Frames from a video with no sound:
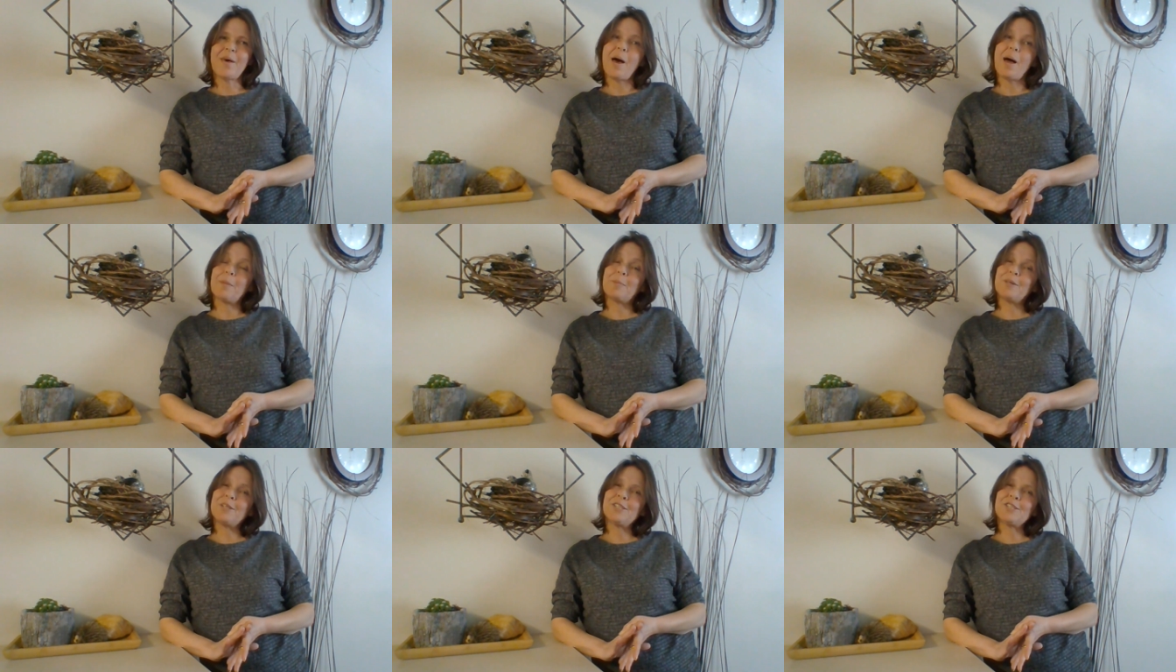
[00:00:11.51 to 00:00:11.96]

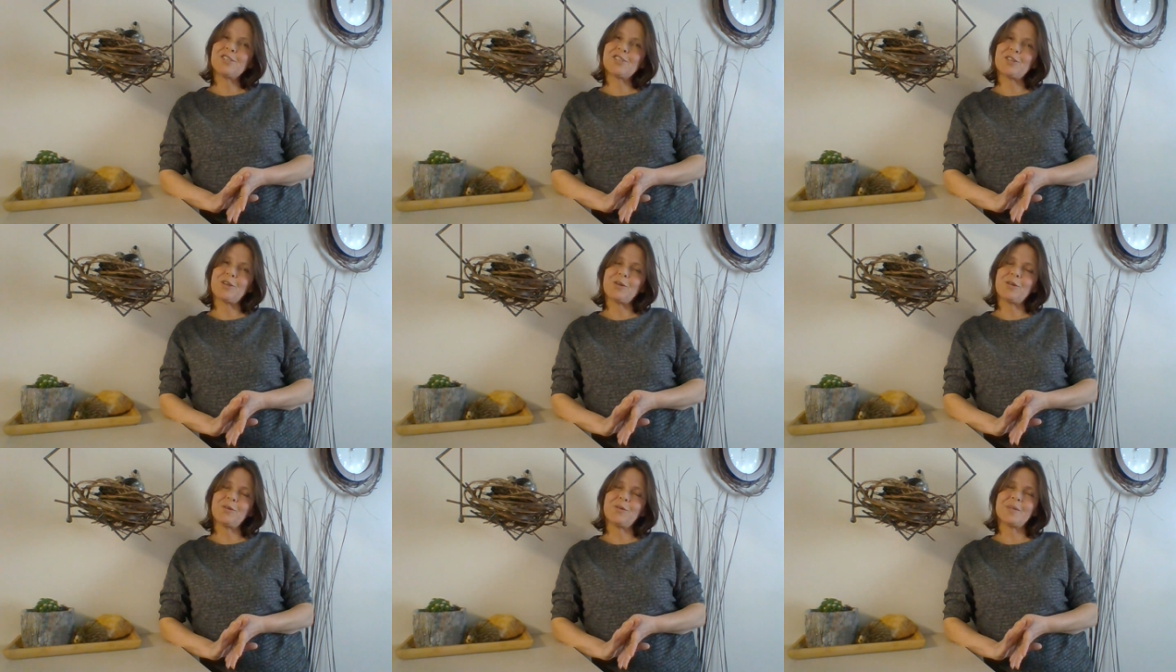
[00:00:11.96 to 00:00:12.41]
I'm going to
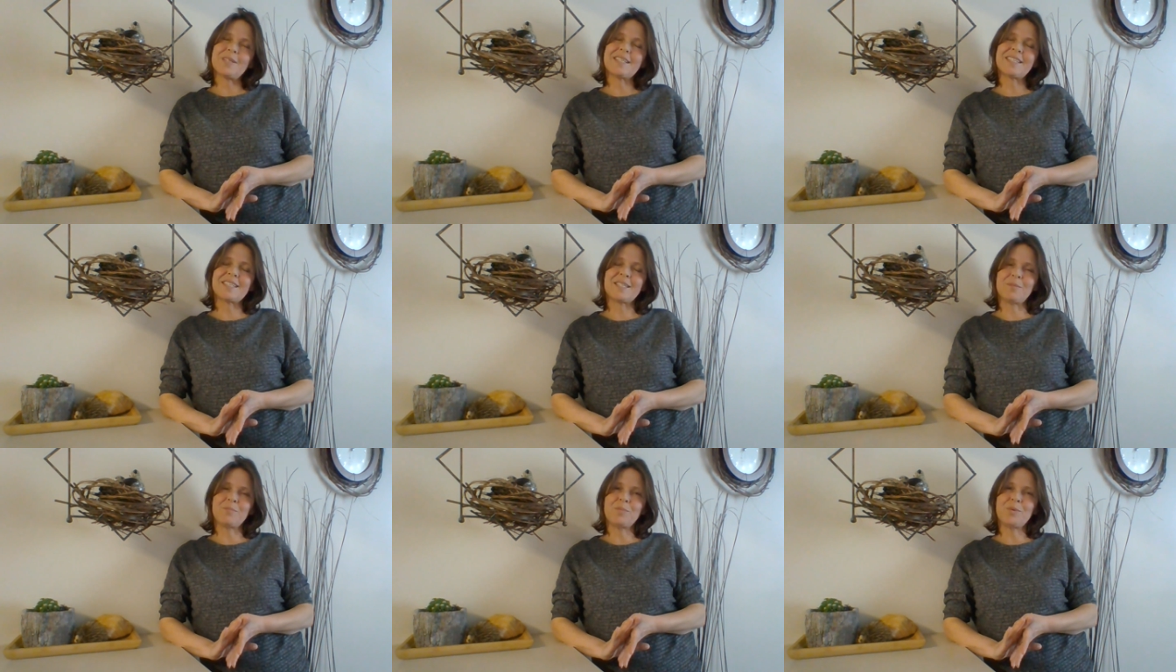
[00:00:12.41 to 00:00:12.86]
show you a
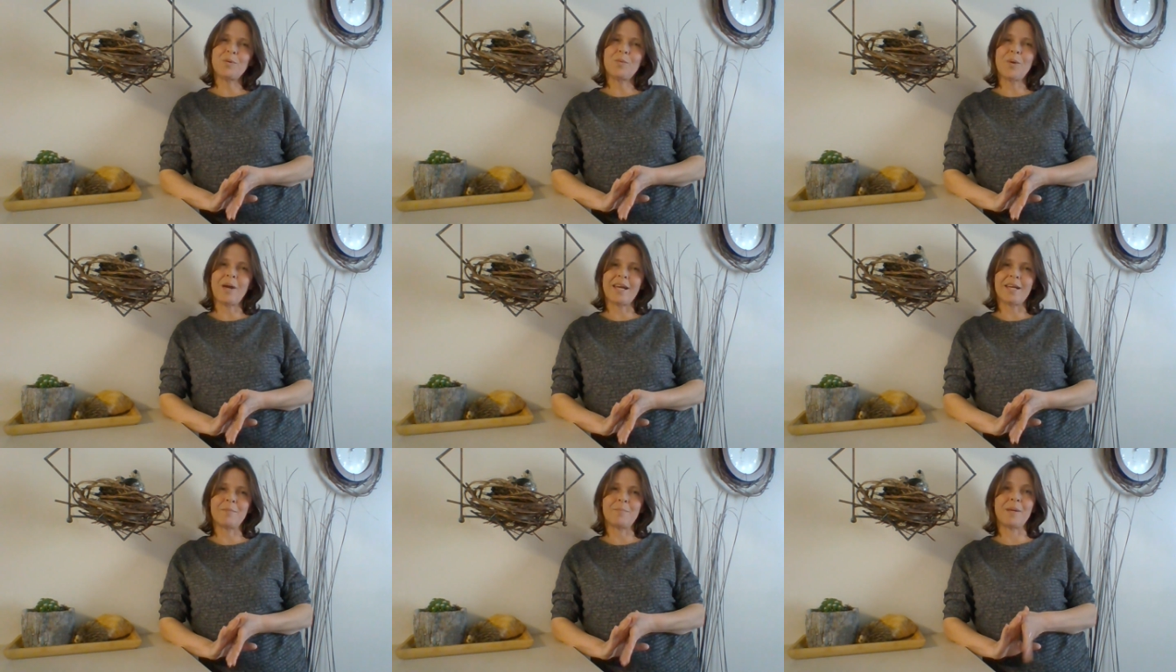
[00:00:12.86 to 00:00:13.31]
simple
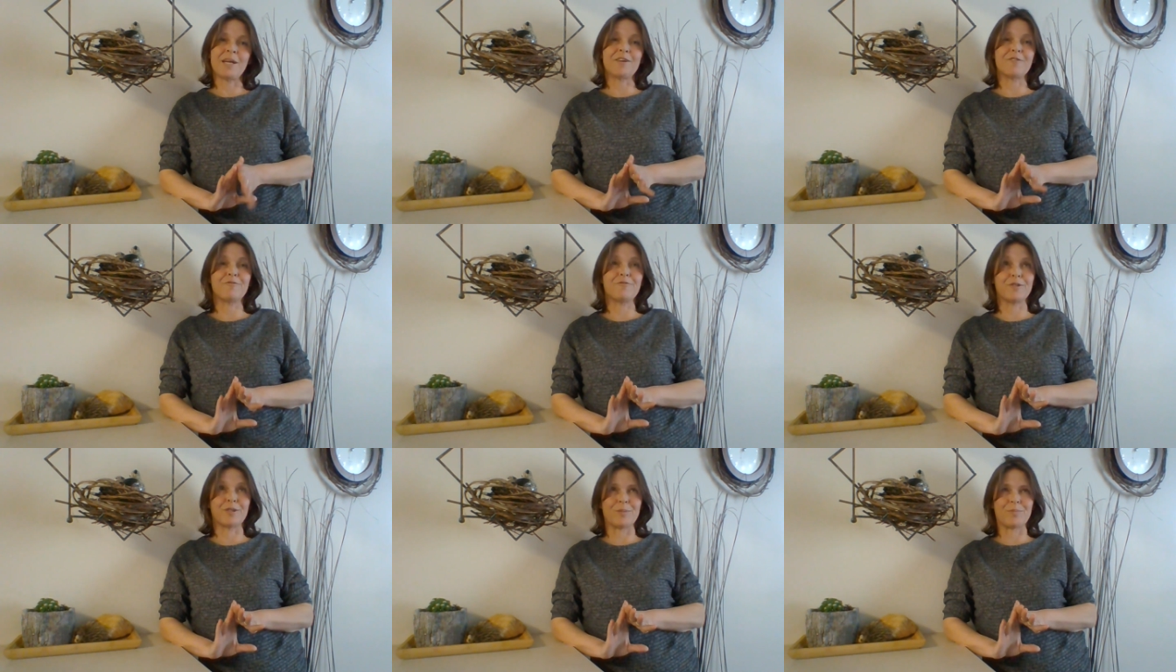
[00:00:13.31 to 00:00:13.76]
way to make a
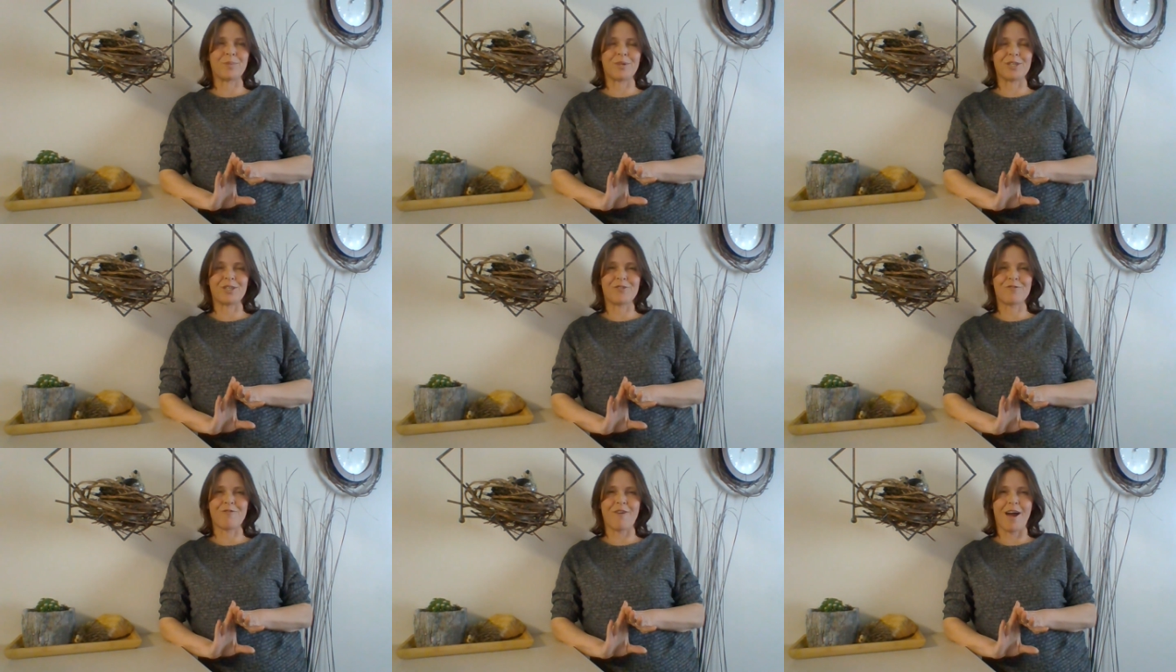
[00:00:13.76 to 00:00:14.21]

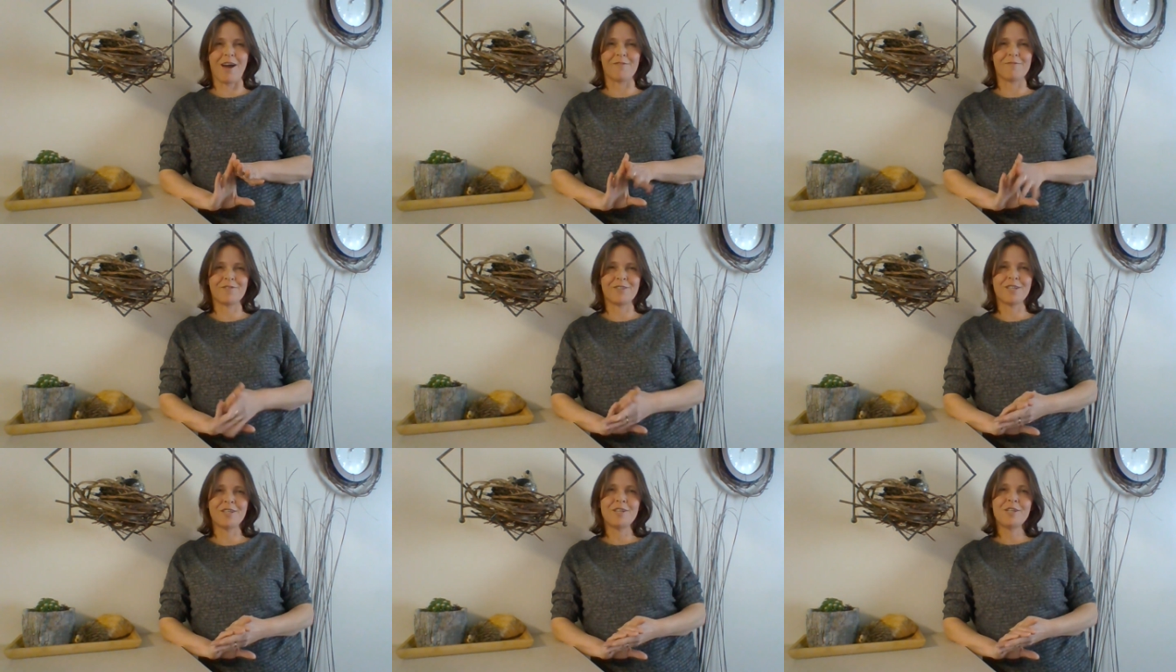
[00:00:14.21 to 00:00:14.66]
footprint
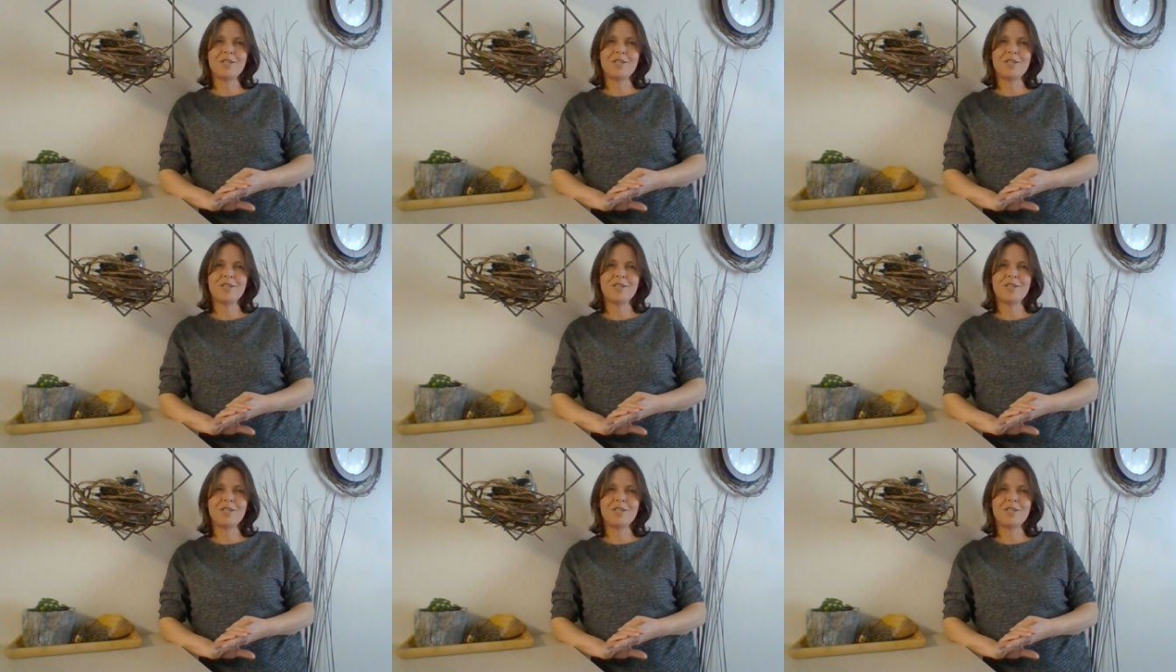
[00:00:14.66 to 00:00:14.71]
craft.